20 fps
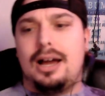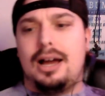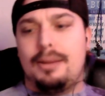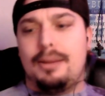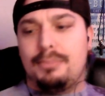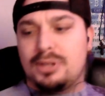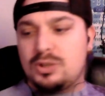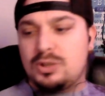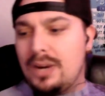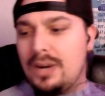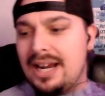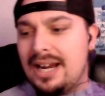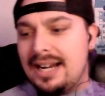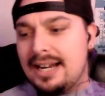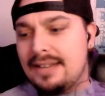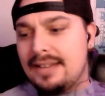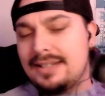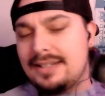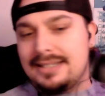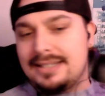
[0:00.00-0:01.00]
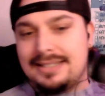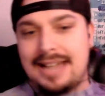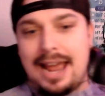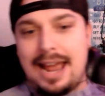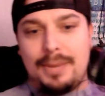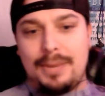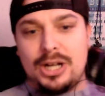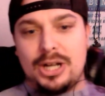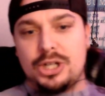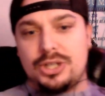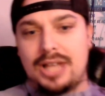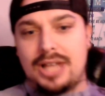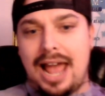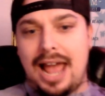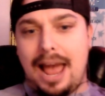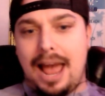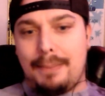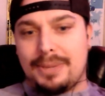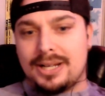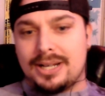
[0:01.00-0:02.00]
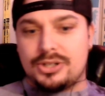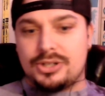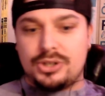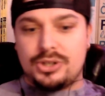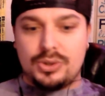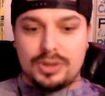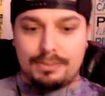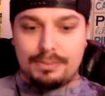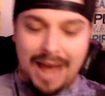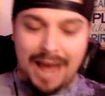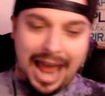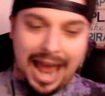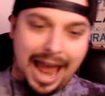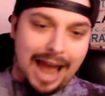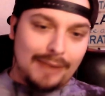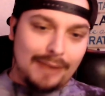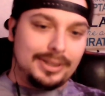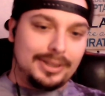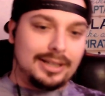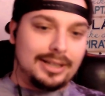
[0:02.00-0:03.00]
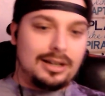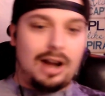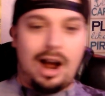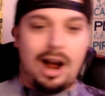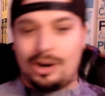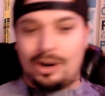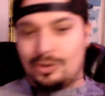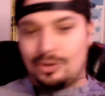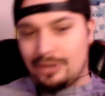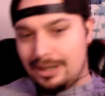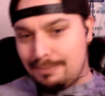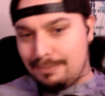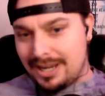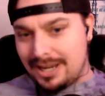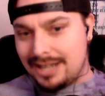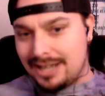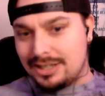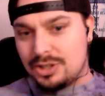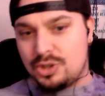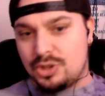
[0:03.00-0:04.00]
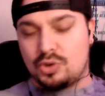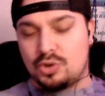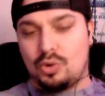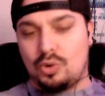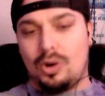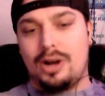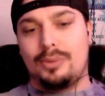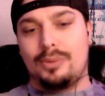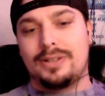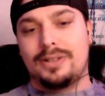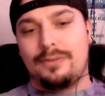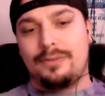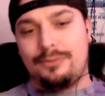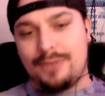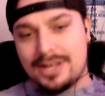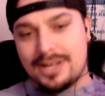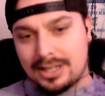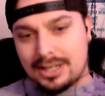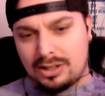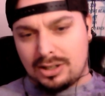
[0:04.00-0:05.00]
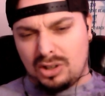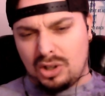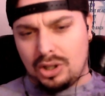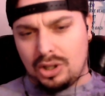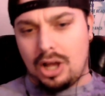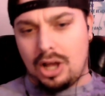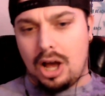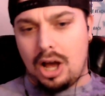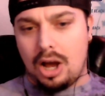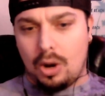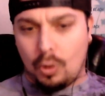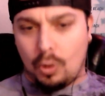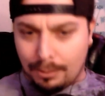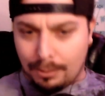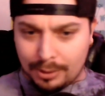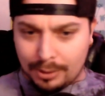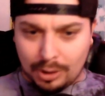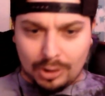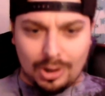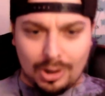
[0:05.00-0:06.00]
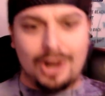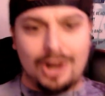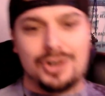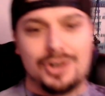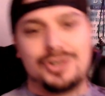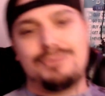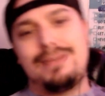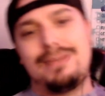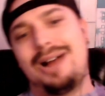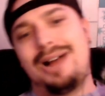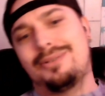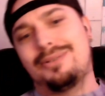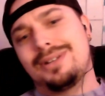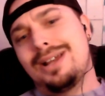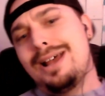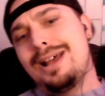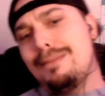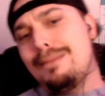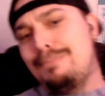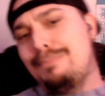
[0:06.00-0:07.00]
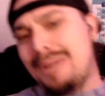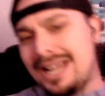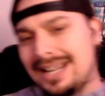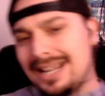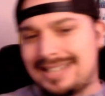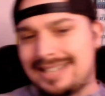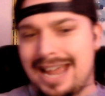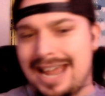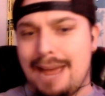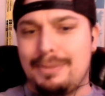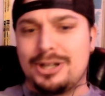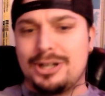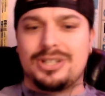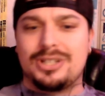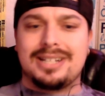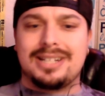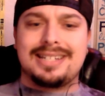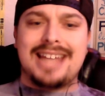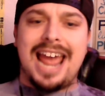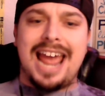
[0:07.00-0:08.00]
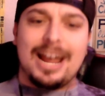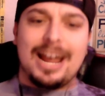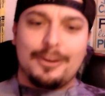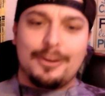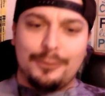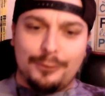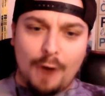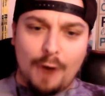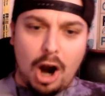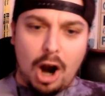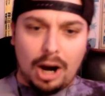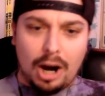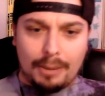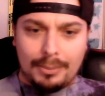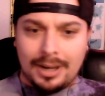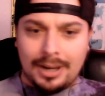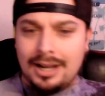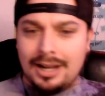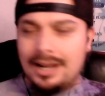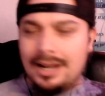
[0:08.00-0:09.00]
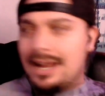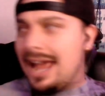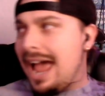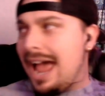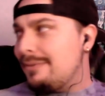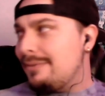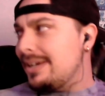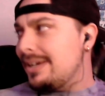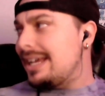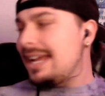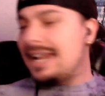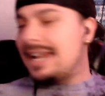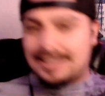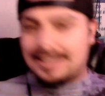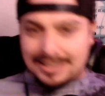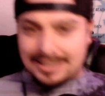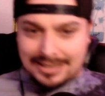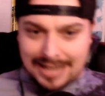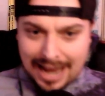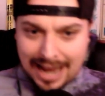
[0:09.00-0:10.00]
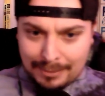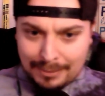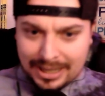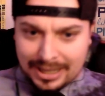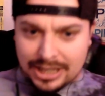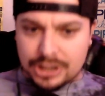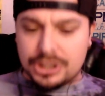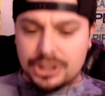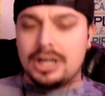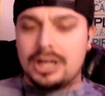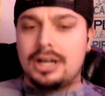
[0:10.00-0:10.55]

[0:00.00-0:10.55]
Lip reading: Between the damage that happened to the pad, with the concrete being destroyed, with the physical orbital launch mount being damaged, the tank farm having its damage,